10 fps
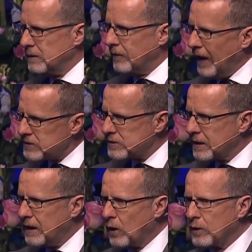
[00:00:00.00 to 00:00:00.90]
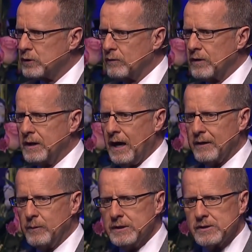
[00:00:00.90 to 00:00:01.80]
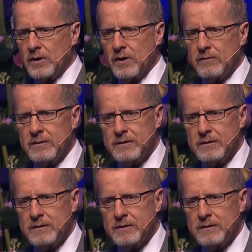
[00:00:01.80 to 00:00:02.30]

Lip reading: That's the character of the God we serve.